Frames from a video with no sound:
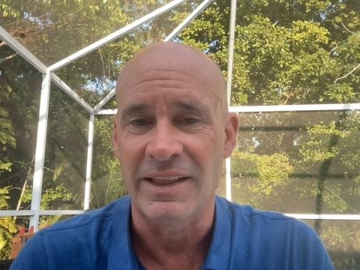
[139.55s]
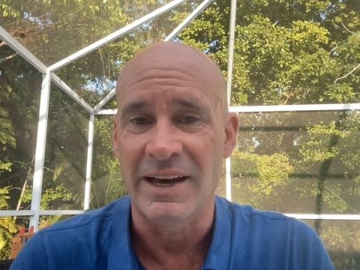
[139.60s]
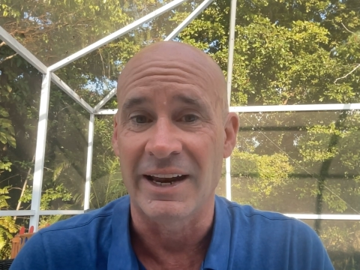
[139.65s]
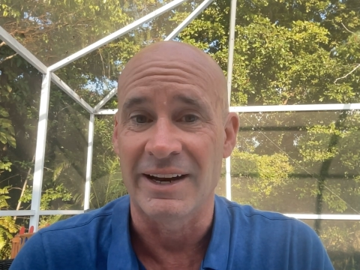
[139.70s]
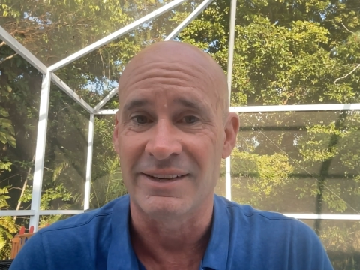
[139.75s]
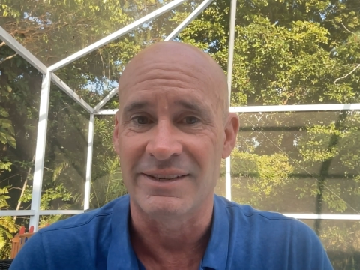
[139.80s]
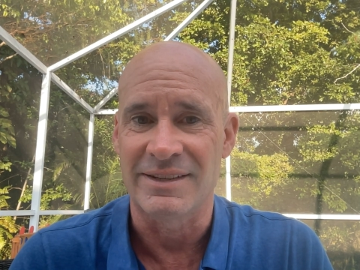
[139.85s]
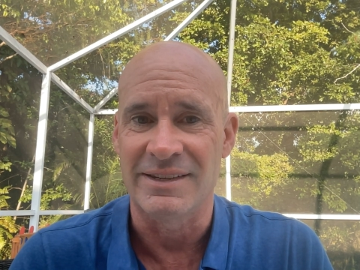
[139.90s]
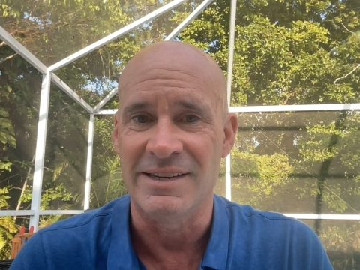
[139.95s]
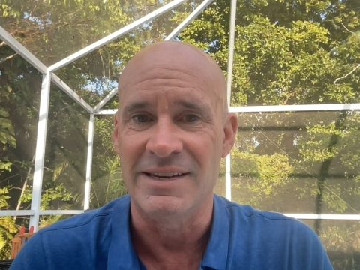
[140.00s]
that
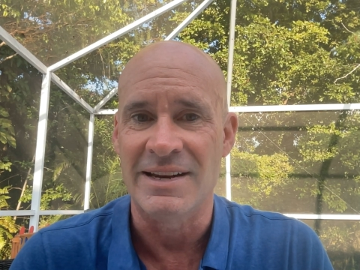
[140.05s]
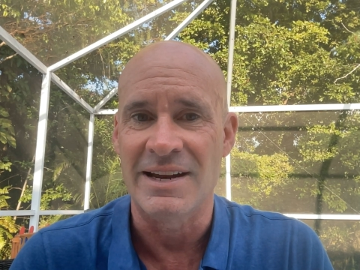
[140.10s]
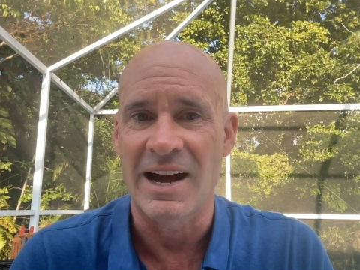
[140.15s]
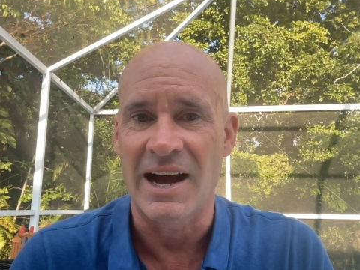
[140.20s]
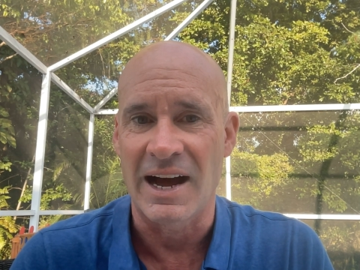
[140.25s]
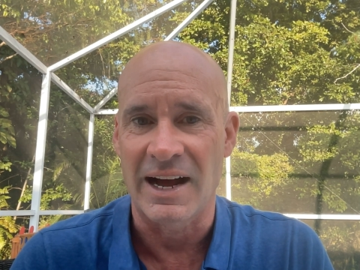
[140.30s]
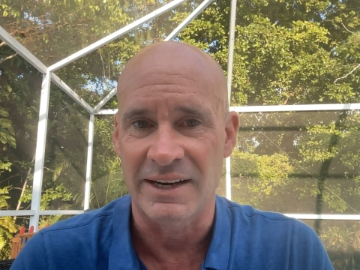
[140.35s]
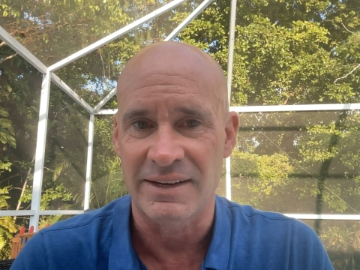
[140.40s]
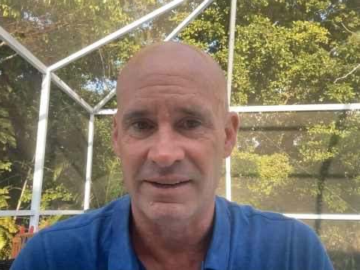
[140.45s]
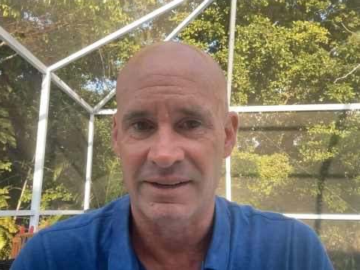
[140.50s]
is
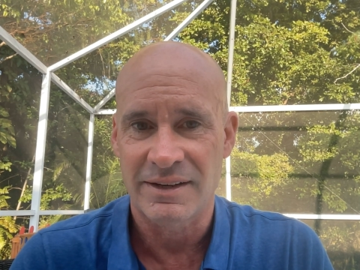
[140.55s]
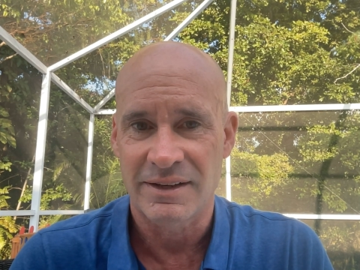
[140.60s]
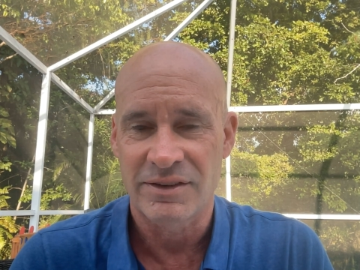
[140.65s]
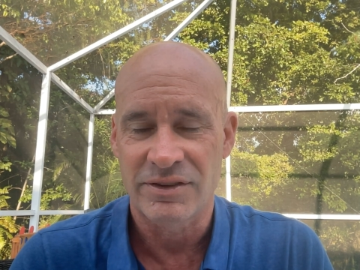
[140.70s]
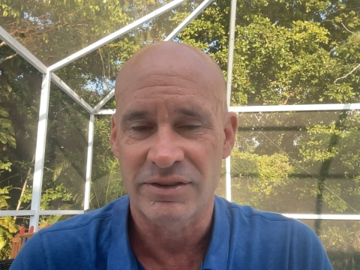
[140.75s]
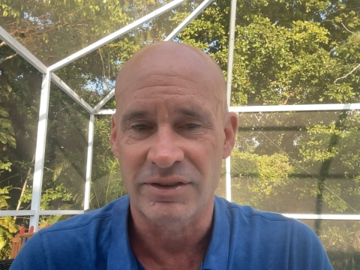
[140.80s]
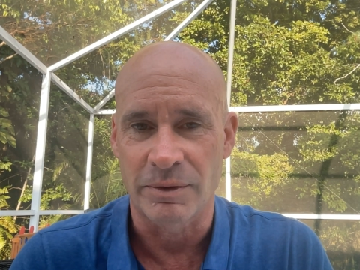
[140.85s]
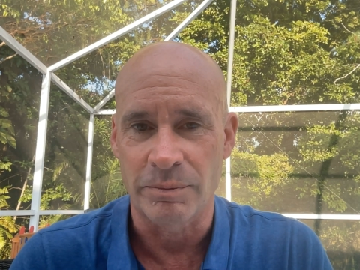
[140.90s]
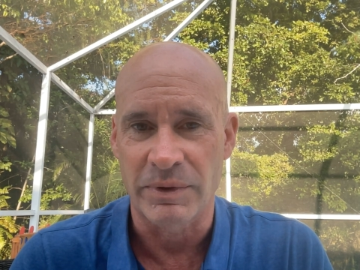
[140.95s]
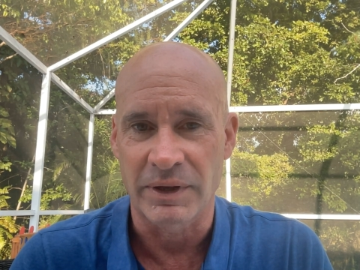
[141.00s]
not
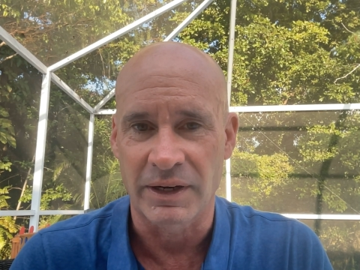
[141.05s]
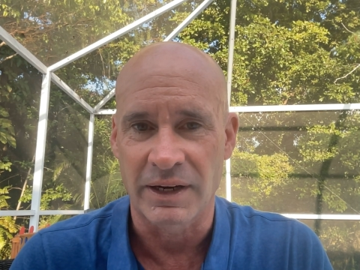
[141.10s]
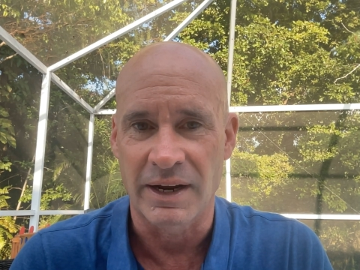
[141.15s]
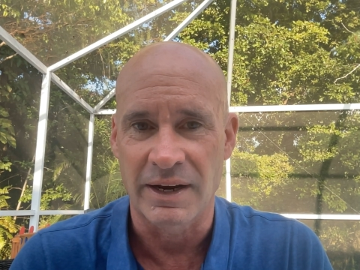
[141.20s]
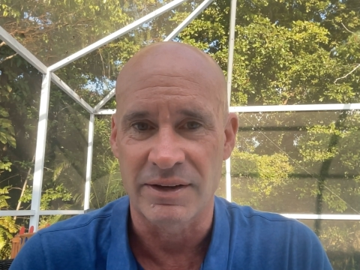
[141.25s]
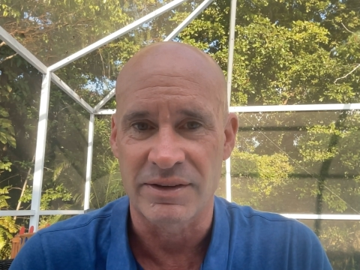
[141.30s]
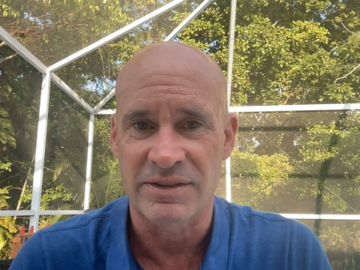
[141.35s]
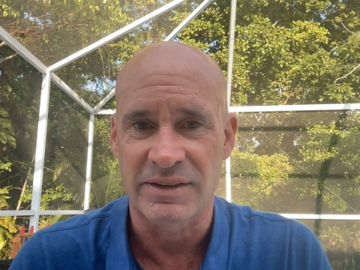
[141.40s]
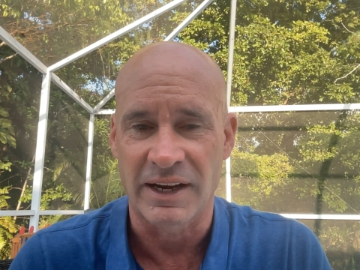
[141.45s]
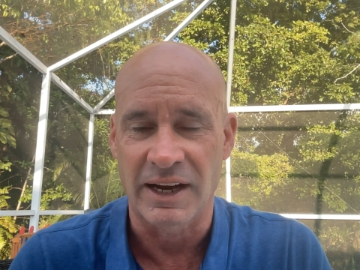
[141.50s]
something
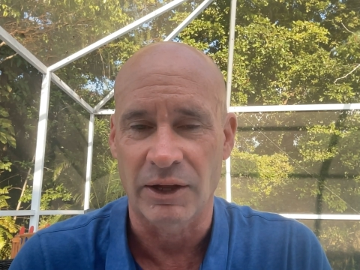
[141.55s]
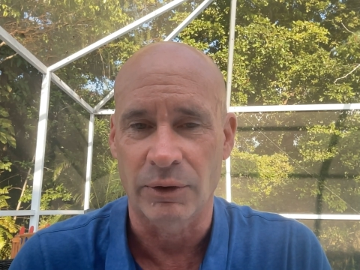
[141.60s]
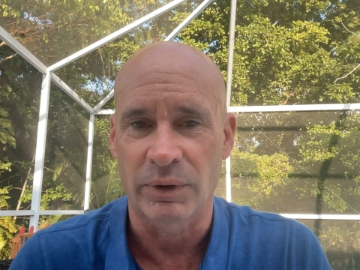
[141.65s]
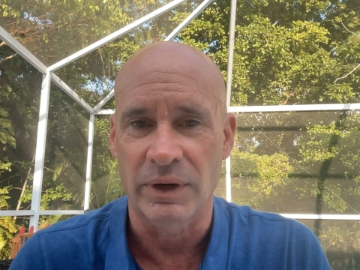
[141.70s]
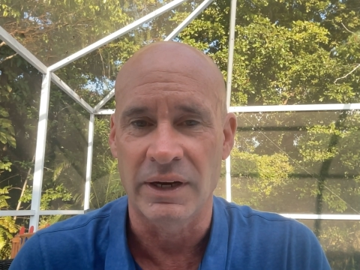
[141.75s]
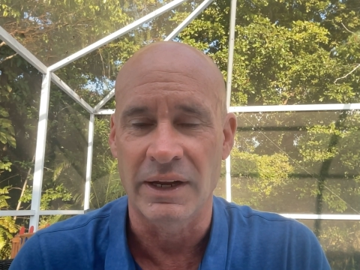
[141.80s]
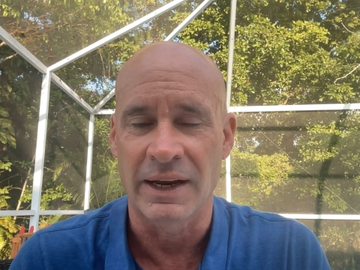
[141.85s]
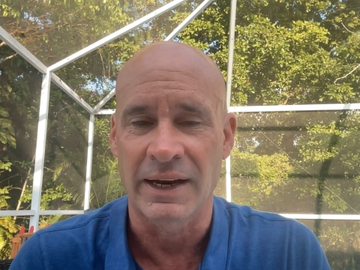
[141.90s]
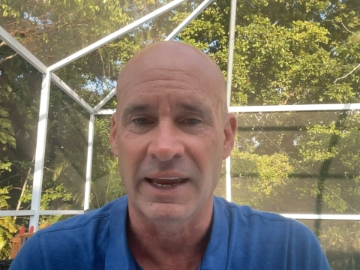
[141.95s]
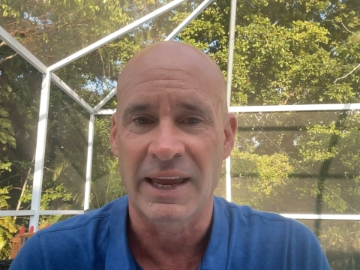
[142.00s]
that is
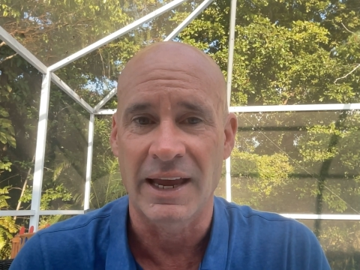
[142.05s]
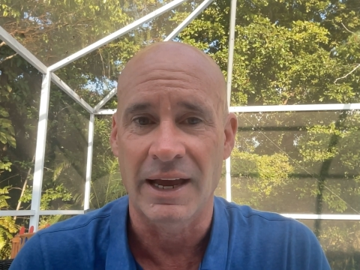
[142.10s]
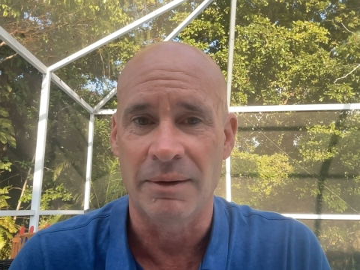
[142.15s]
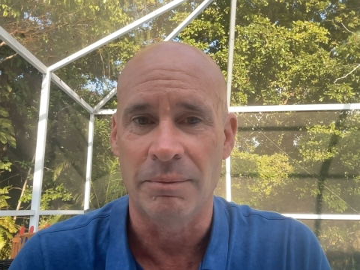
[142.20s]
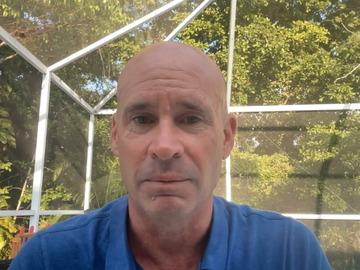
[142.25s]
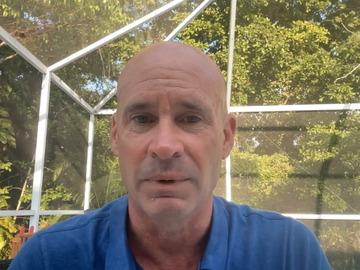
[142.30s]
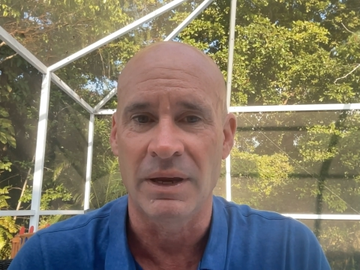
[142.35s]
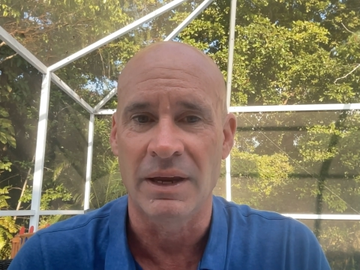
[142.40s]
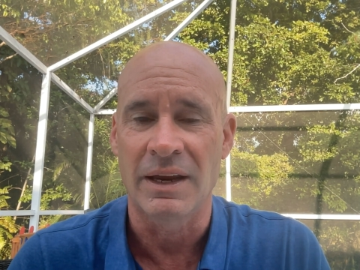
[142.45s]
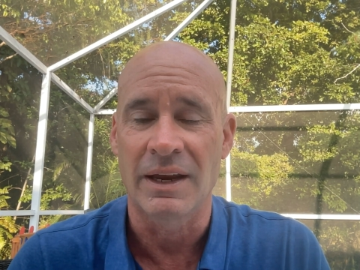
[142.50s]
salaried and
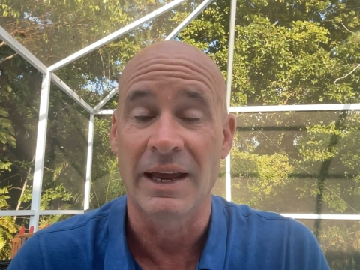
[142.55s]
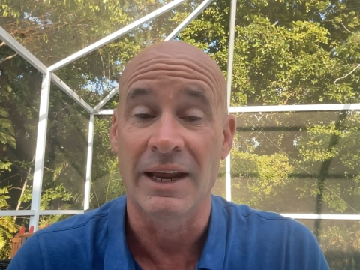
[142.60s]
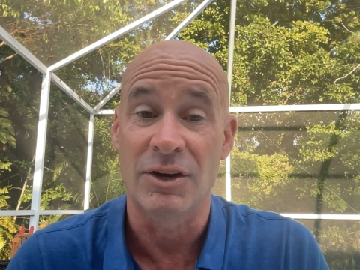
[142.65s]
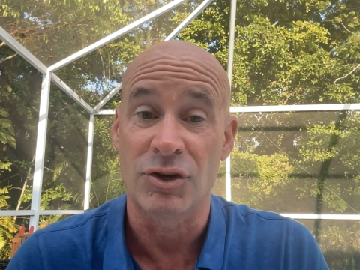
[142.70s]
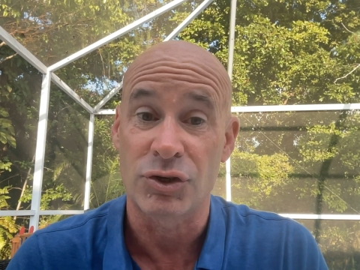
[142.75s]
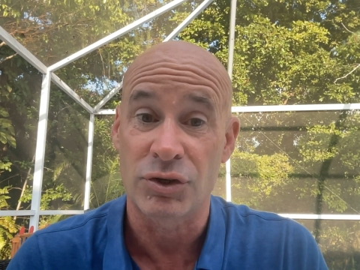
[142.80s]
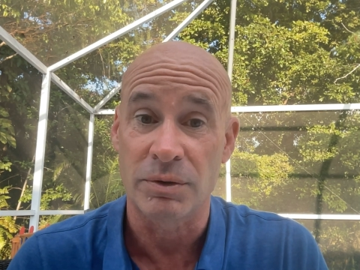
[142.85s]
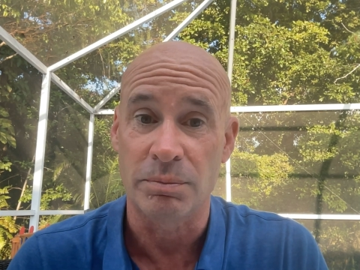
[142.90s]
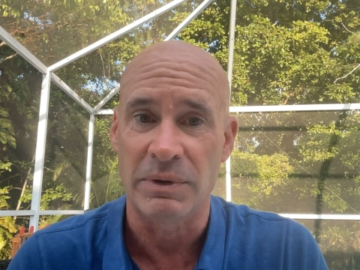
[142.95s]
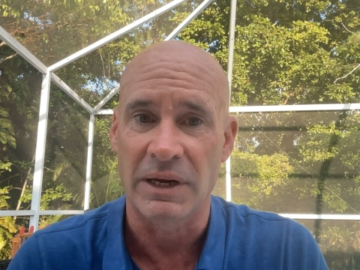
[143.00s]
can be and
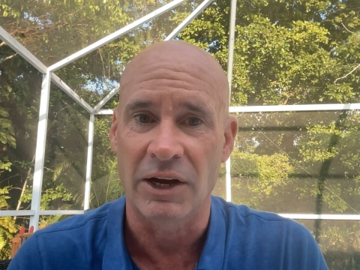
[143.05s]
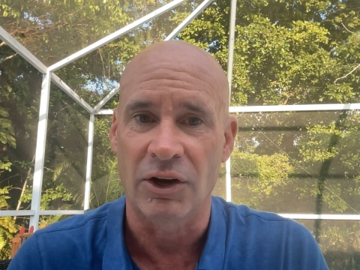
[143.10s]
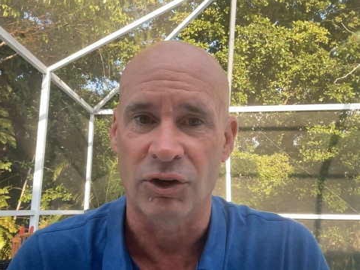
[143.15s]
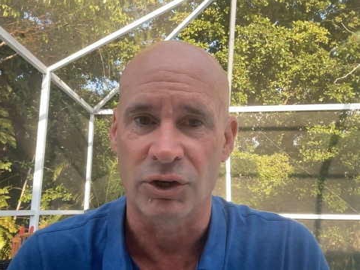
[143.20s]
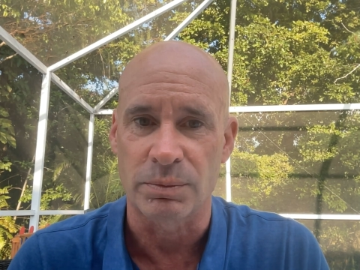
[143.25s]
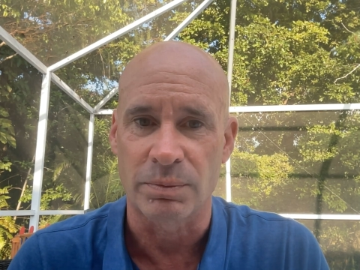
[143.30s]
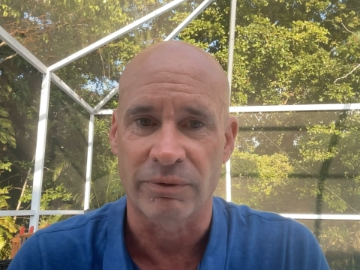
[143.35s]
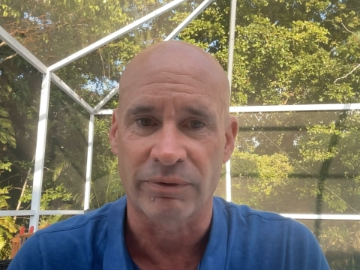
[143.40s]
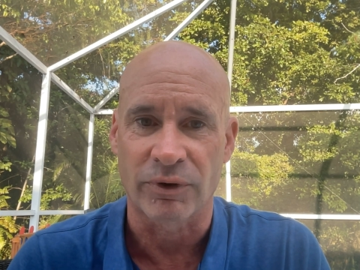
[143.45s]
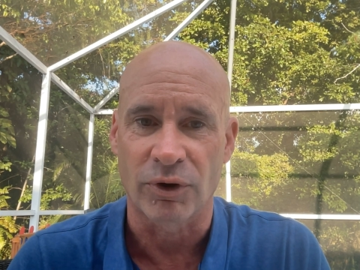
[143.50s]
should be
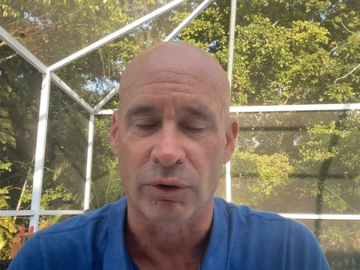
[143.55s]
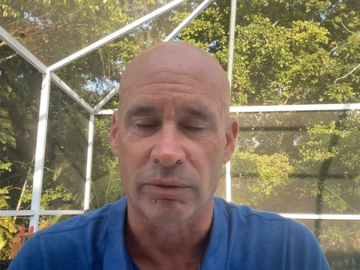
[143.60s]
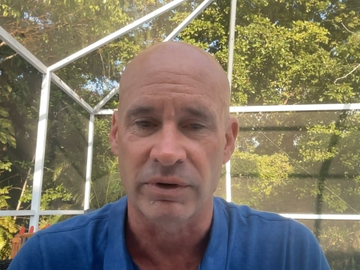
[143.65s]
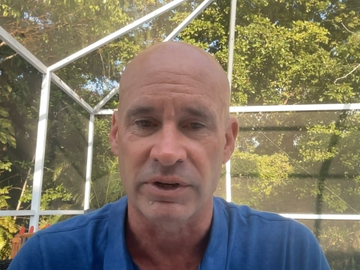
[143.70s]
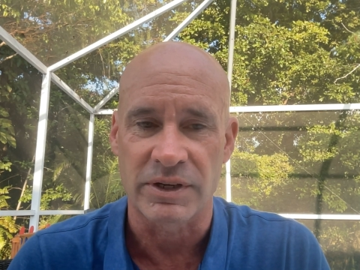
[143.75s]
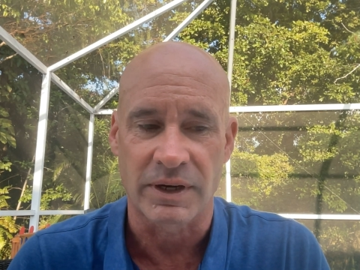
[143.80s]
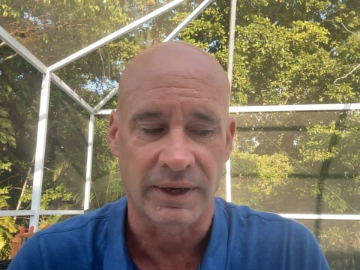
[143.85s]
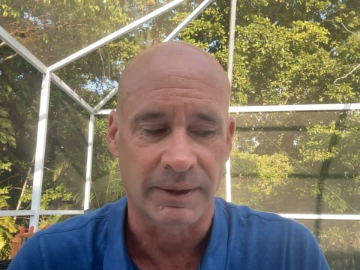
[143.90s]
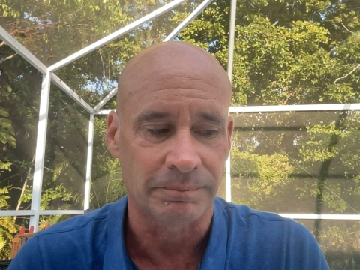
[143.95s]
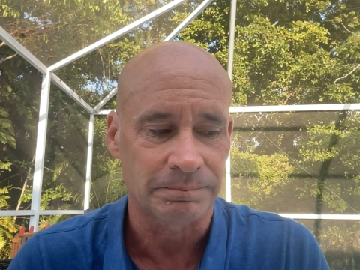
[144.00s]
eligible for
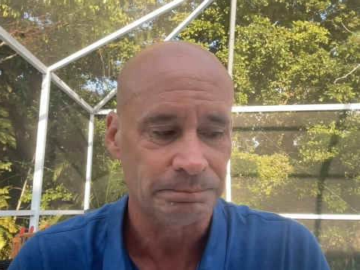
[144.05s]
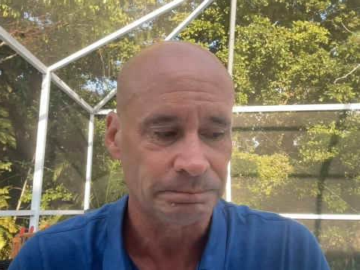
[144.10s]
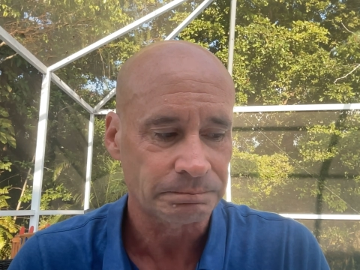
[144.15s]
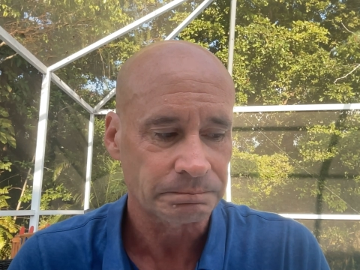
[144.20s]
overtime.